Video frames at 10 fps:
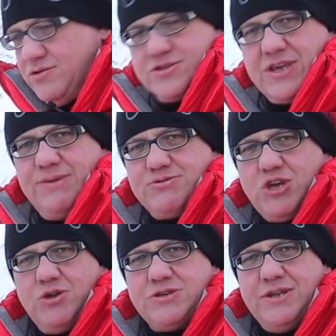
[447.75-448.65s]
Just keep
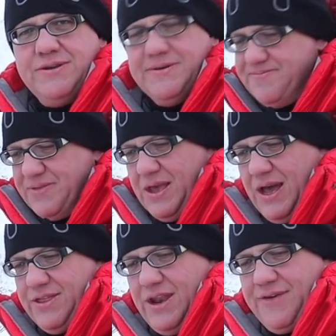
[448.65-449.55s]
shooting
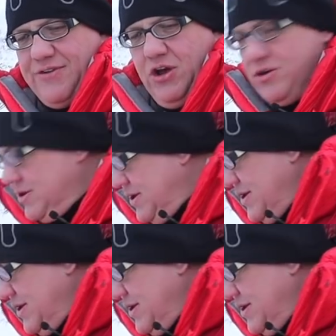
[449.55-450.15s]
and then have a look.